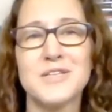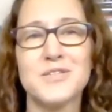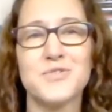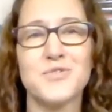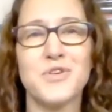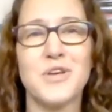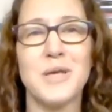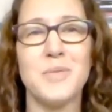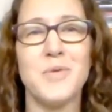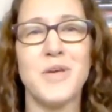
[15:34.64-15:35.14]

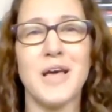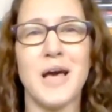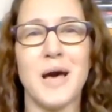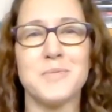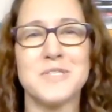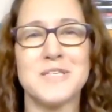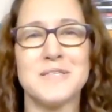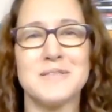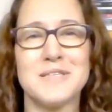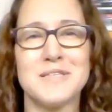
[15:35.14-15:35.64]
for keeping
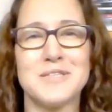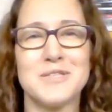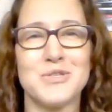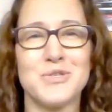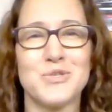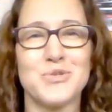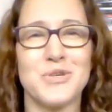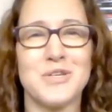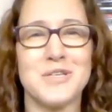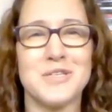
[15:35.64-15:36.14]
absences
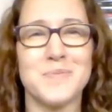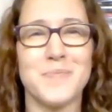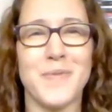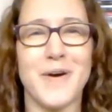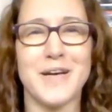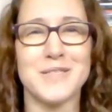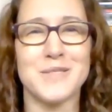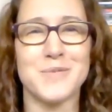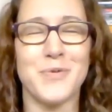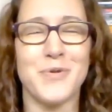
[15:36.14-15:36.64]
as short as
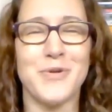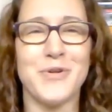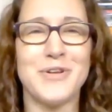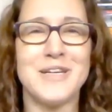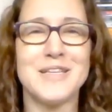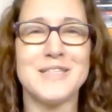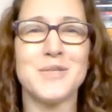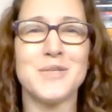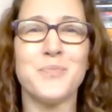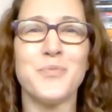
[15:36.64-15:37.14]
possible,
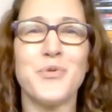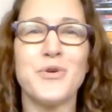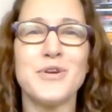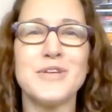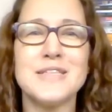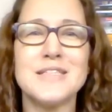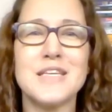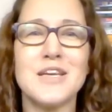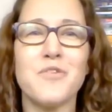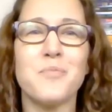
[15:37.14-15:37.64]
and it's
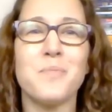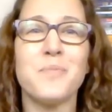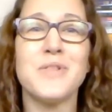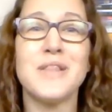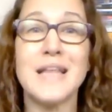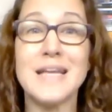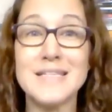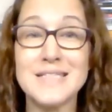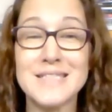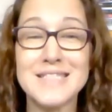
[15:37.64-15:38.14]
important to give
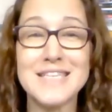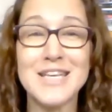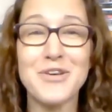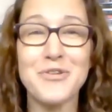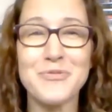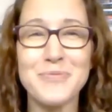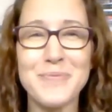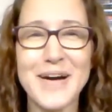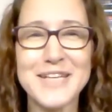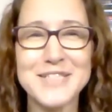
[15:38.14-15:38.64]
plenty
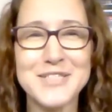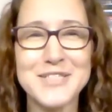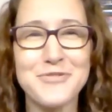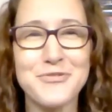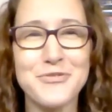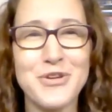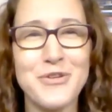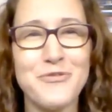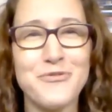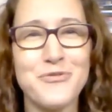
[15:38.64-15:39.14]
of
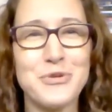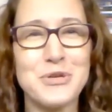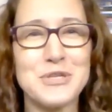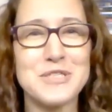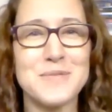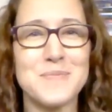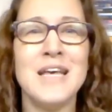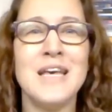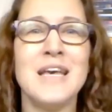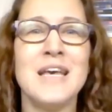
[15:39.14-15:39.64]
positive
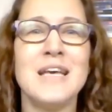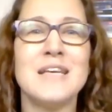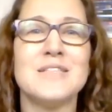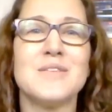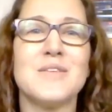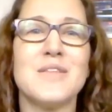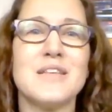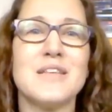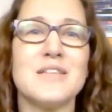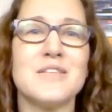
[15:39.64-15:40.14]
reinforcement
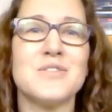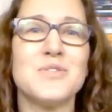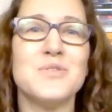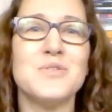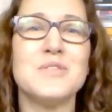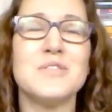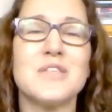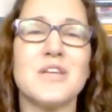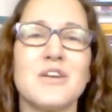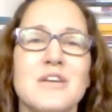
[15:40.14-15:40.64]
so that the
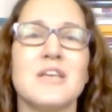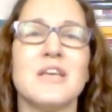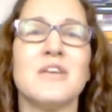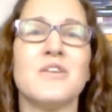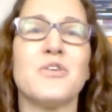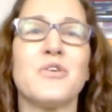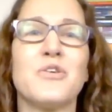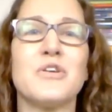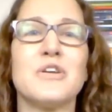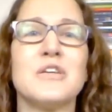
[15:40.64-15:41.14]
students are
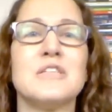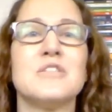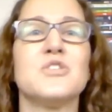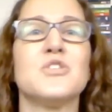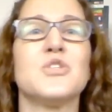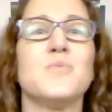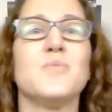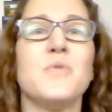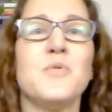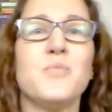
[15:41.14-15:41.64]

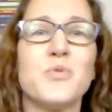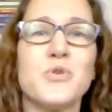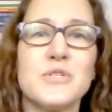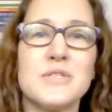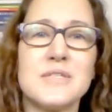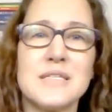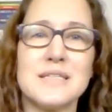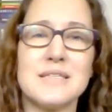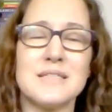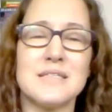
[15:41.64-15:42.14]
encouraged to be
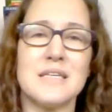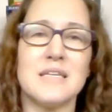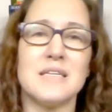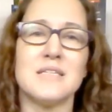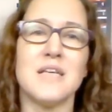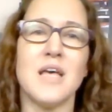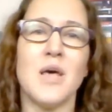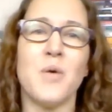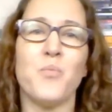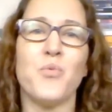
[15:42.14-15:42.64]

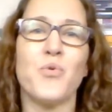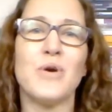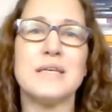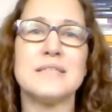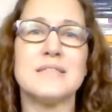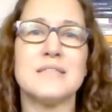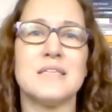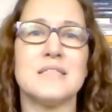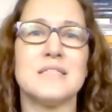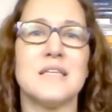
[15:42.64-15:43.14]
persistent and
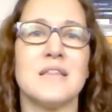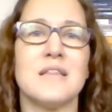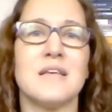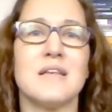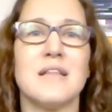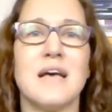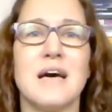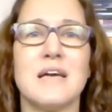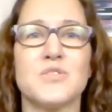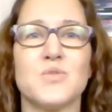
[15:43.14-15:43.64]
present in the
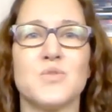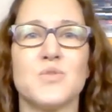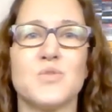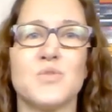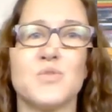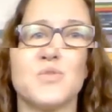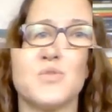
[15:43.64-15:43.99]
classroom. We